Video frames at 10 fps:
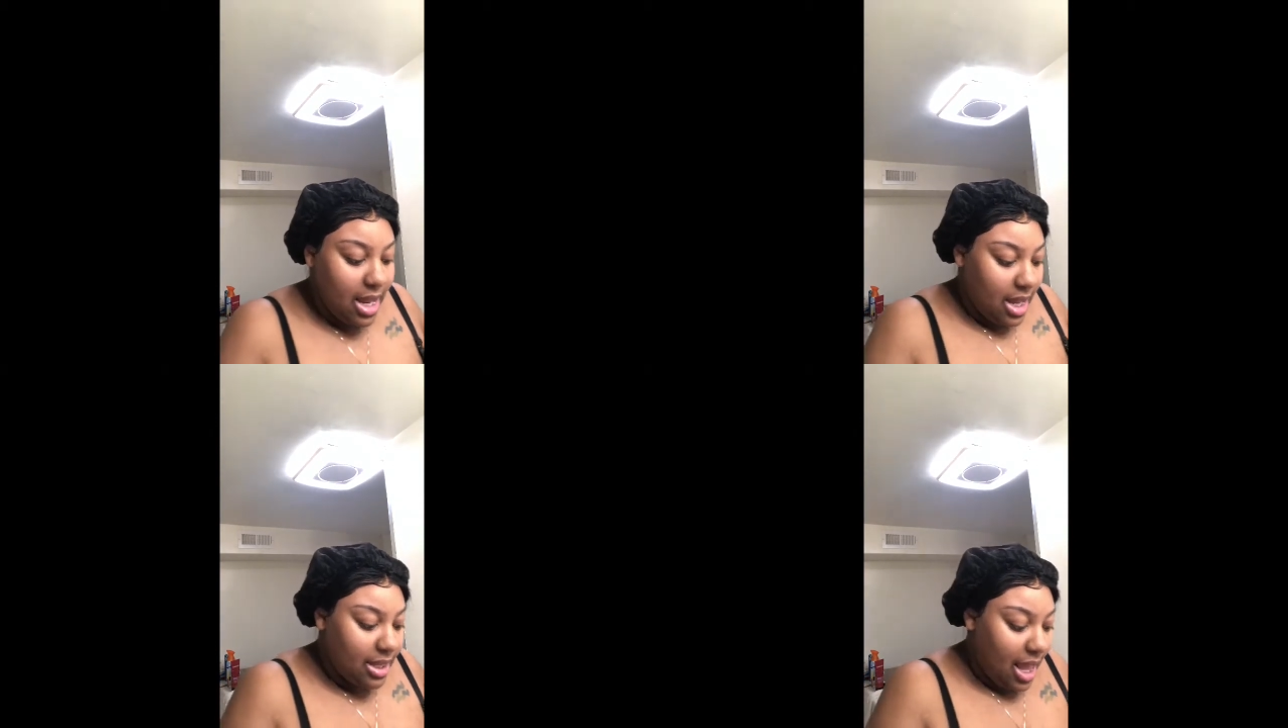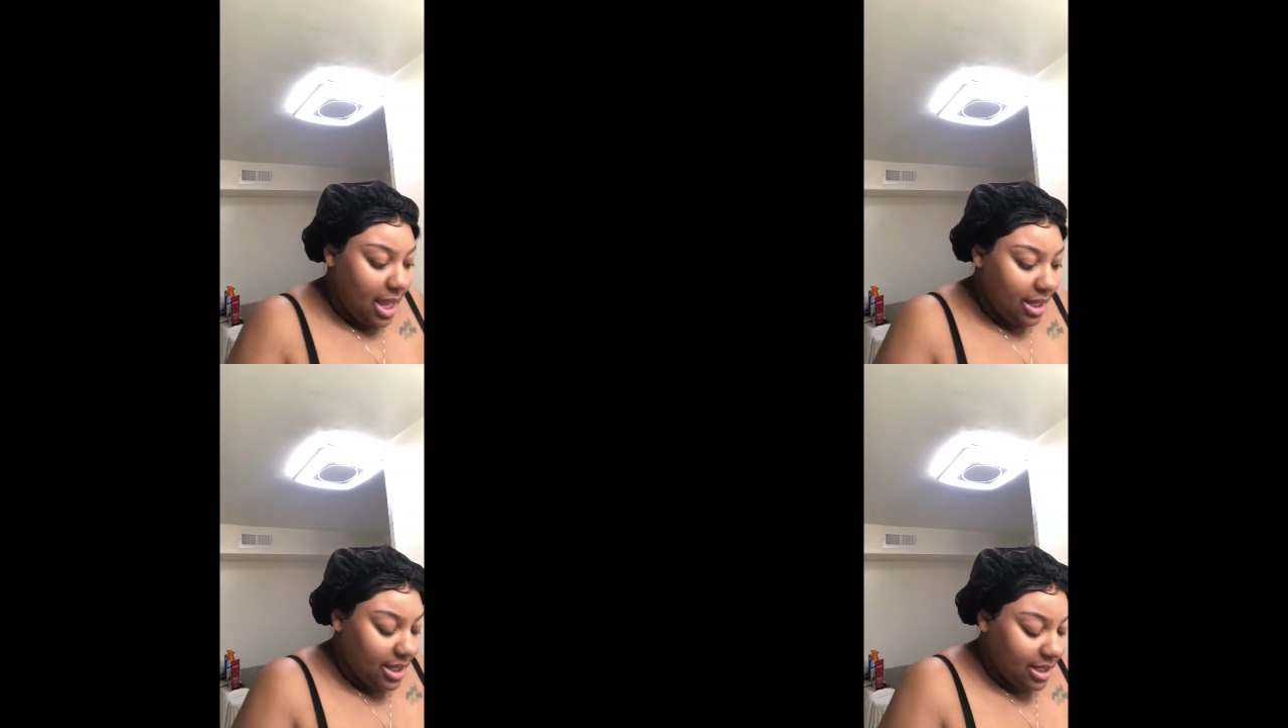And
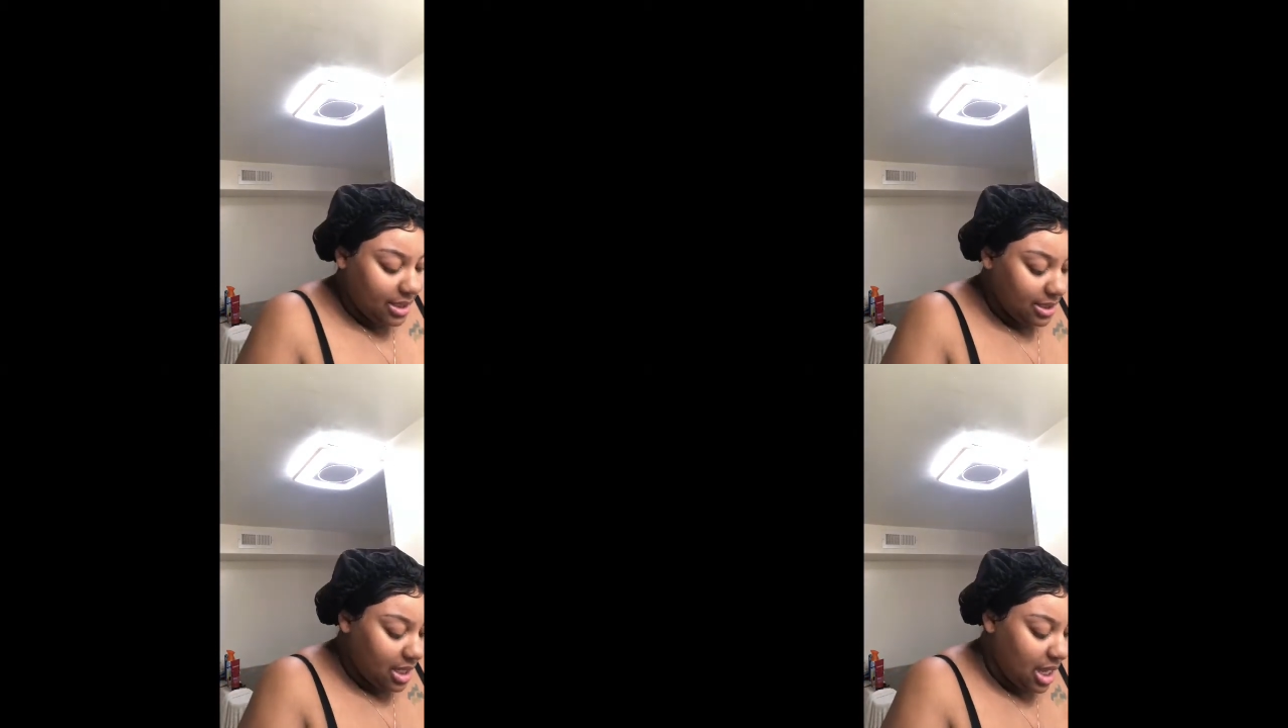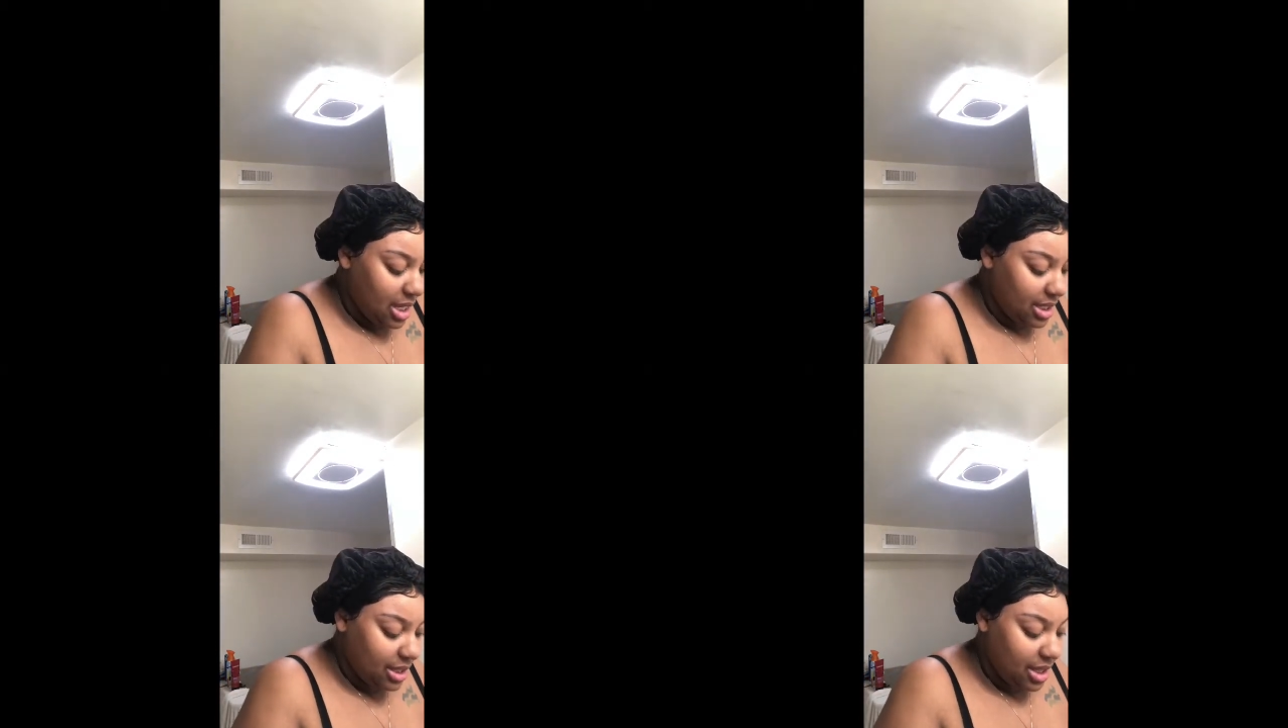that is
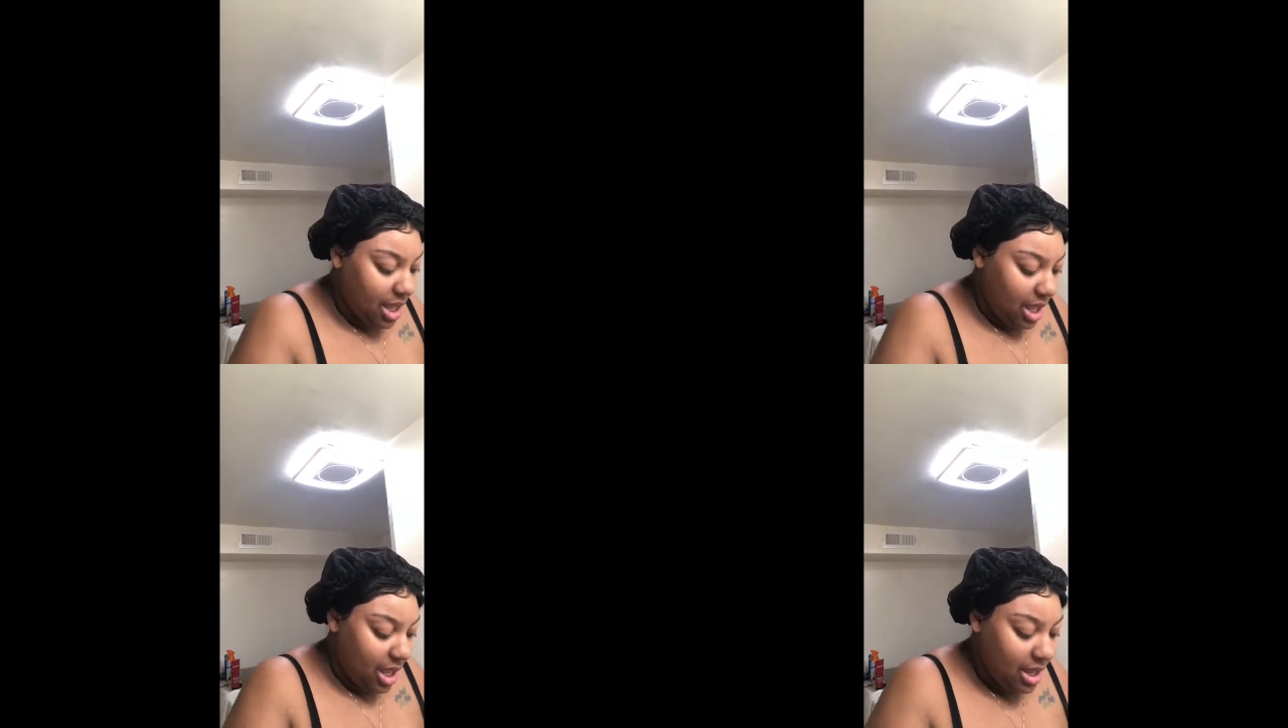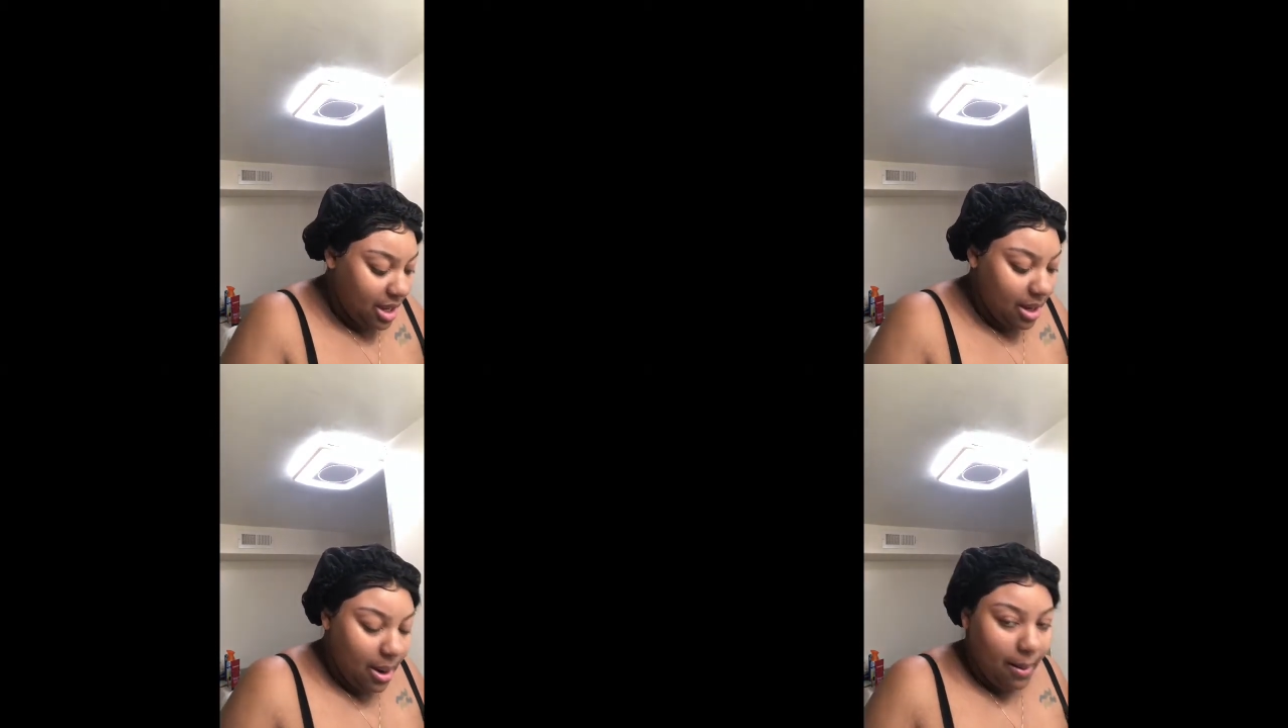the
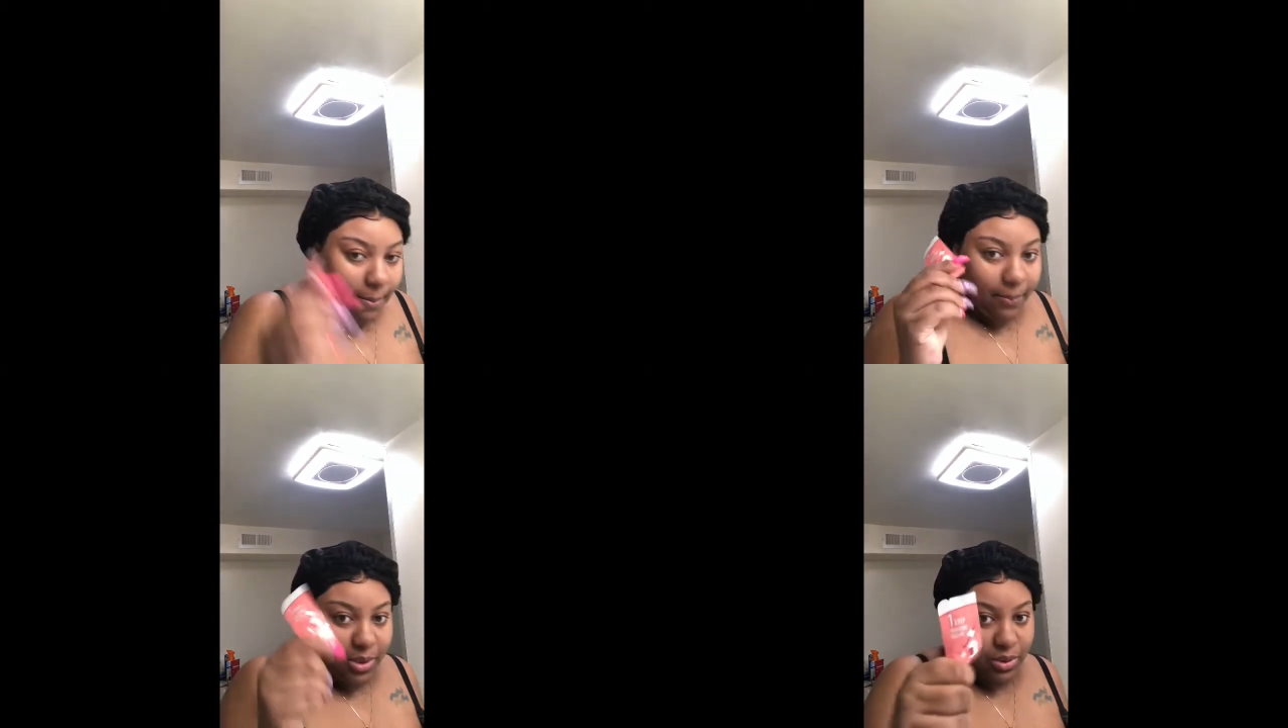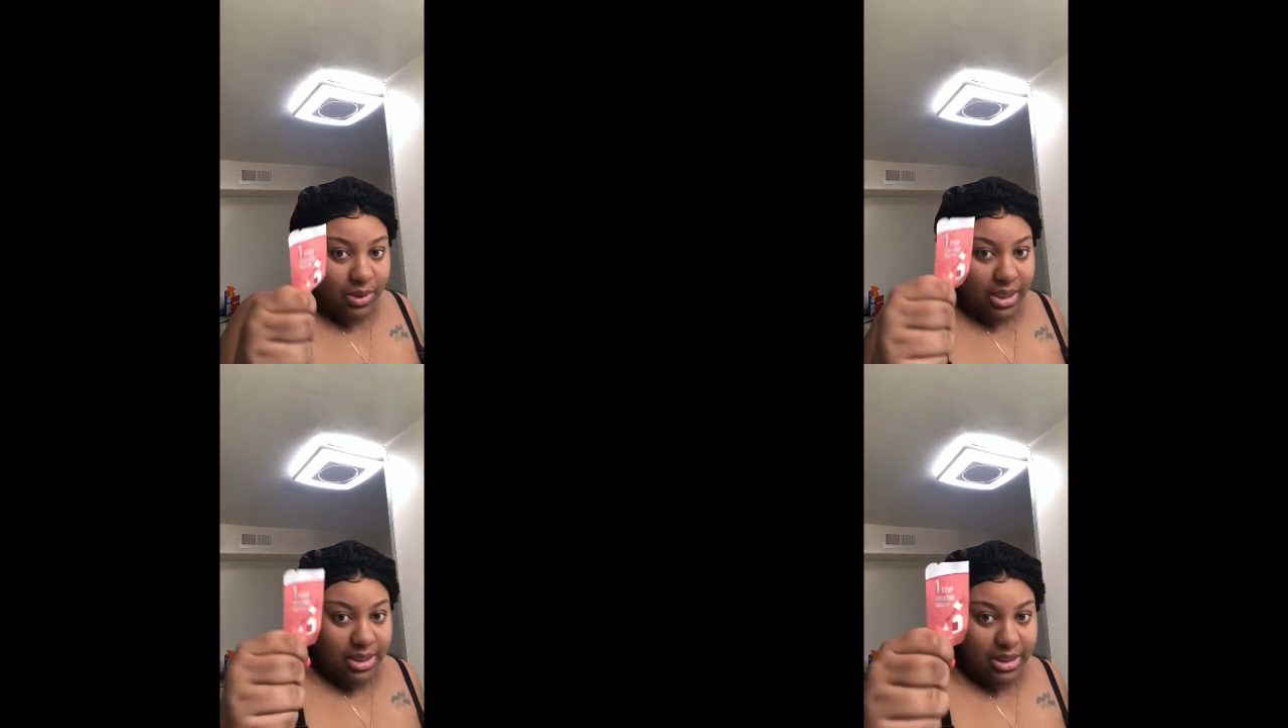
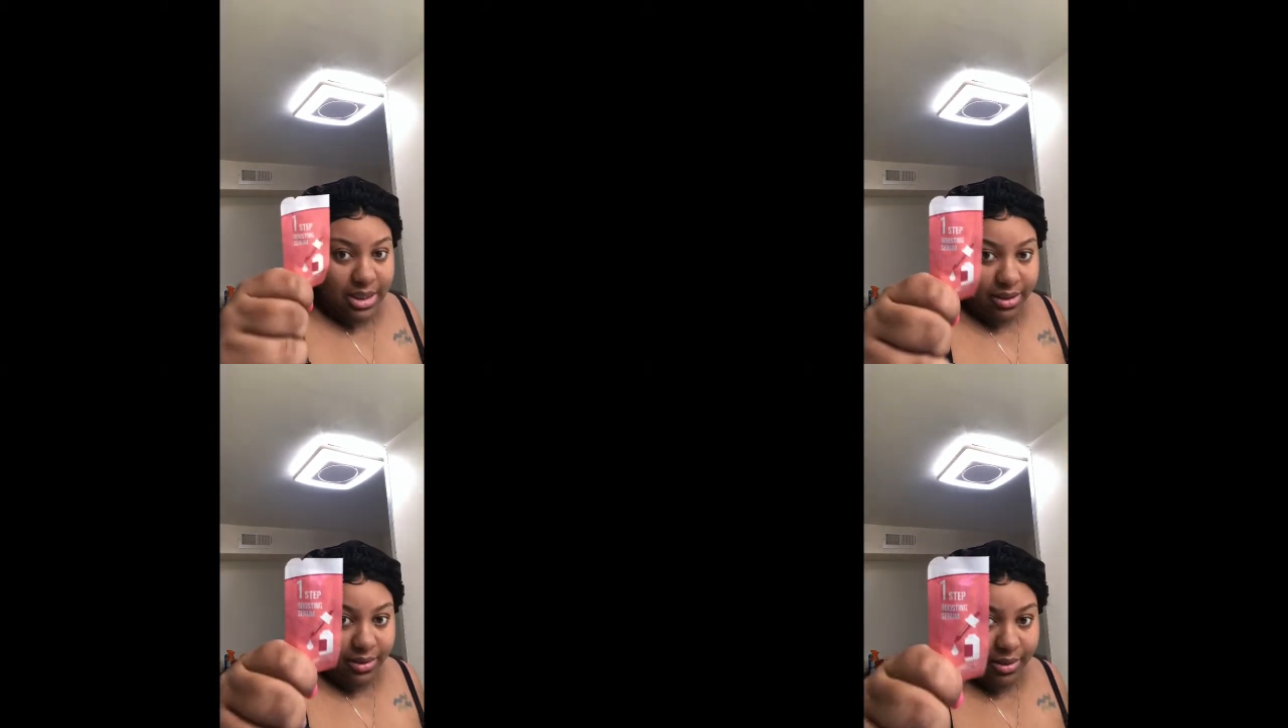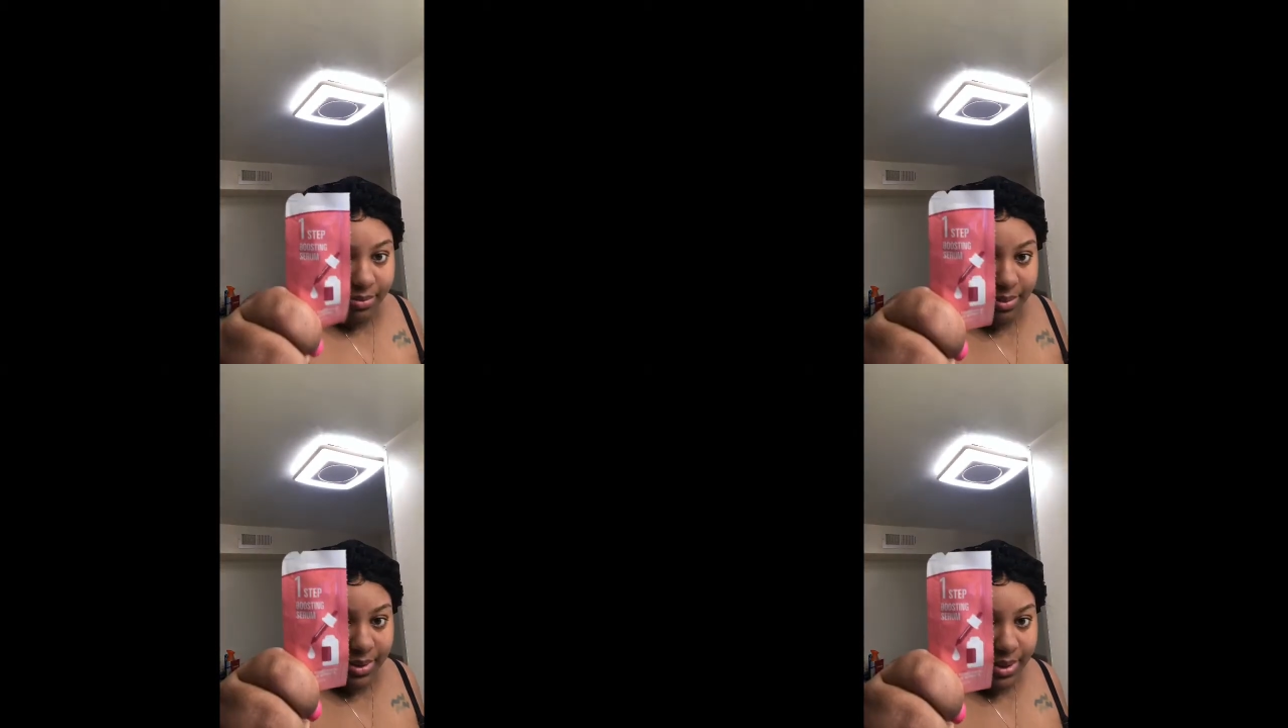boosting serum.